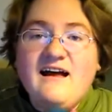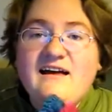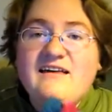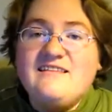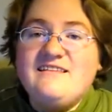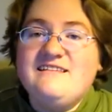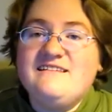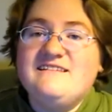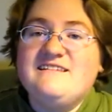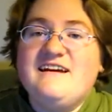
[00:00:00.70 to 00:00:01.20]

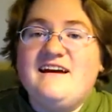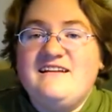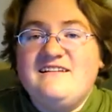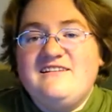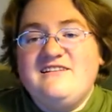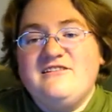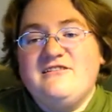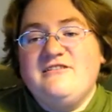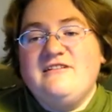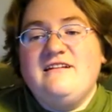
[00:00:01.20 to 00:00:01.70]
Hi, this is
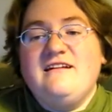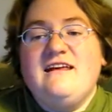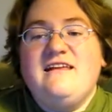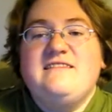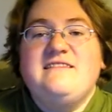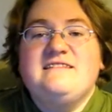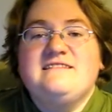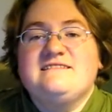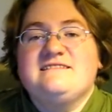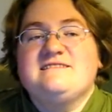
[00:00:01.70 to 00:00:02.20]
Kyterin,
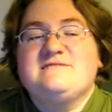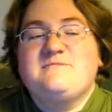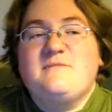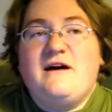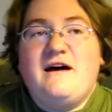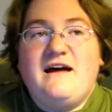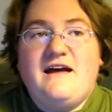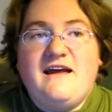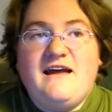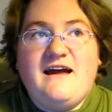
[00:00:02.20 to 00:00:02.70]
and this is
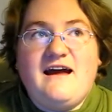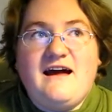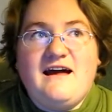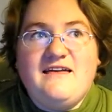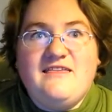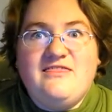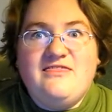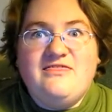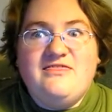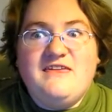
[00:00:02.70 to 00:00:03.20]
my,
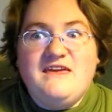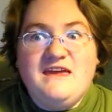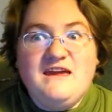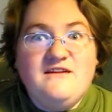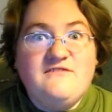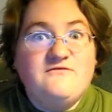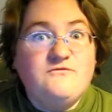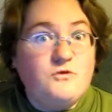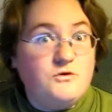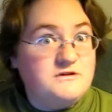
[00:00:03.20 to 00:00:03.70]
I
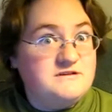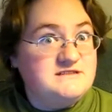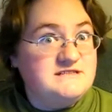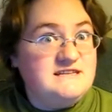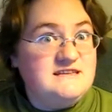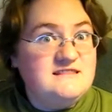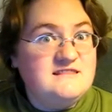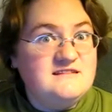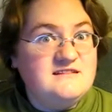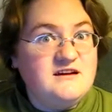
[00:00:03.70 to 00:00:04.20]
think,
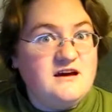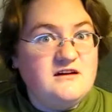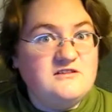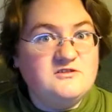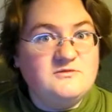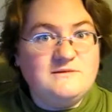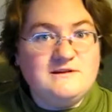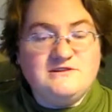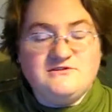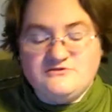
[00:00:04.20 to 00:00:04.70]
14th Talk
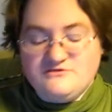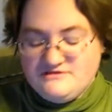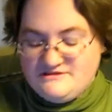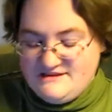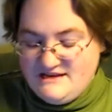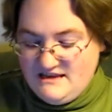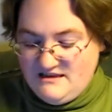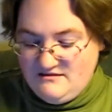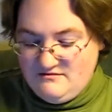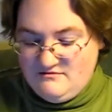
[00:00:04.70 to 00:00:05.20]
to Me
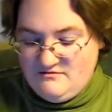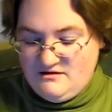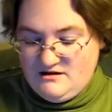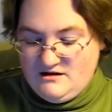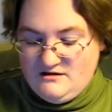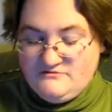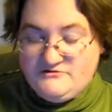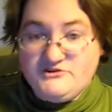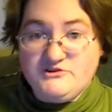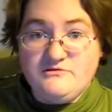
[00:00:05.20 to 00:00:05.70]
Tuesday.
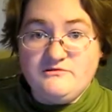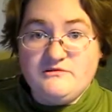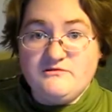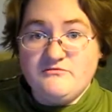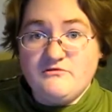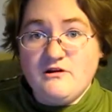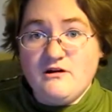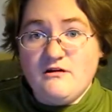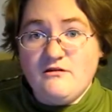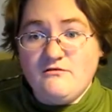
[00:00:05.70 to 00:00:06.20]
2 in a
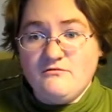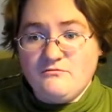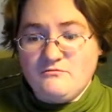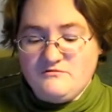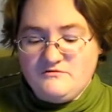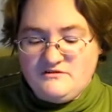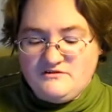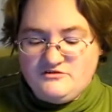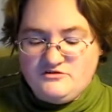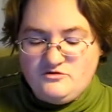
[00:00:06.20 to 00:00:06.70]

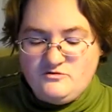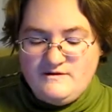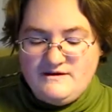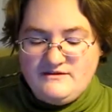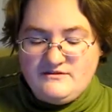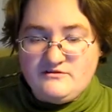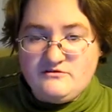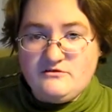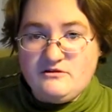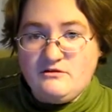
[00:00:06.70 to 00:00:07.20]
row, 2
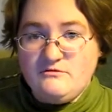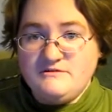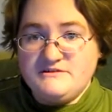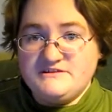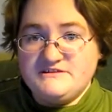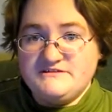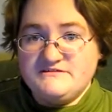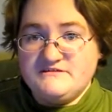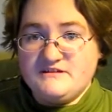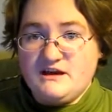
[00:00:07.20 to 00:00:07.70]
weeks in a row,
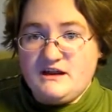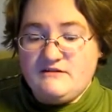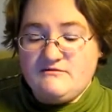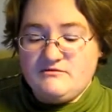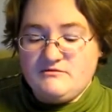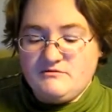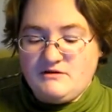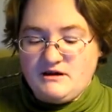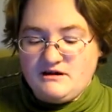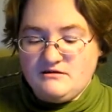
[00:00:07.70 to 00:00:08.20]
which is kind of
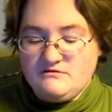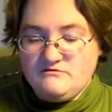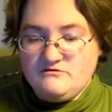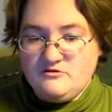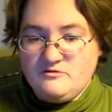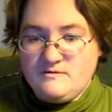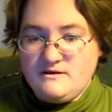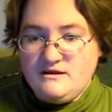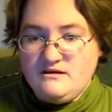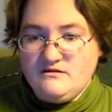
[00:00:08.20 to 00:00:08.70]
a record
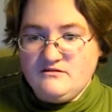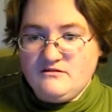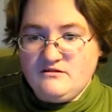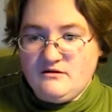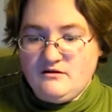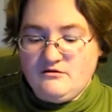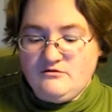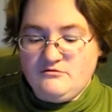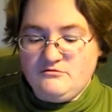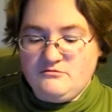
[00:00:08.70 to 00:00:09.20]
for me,
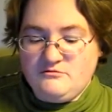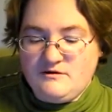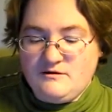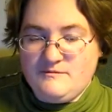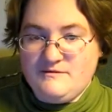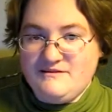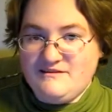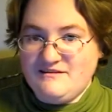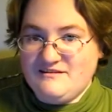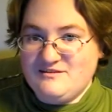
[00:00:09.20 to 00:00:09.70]
so
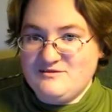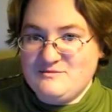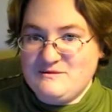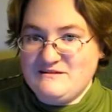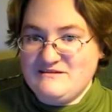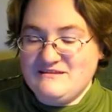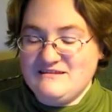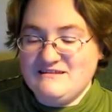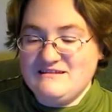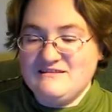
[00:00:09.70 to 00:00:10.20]
I'm excited
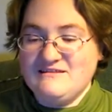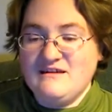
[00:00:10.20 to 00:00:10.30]
about this.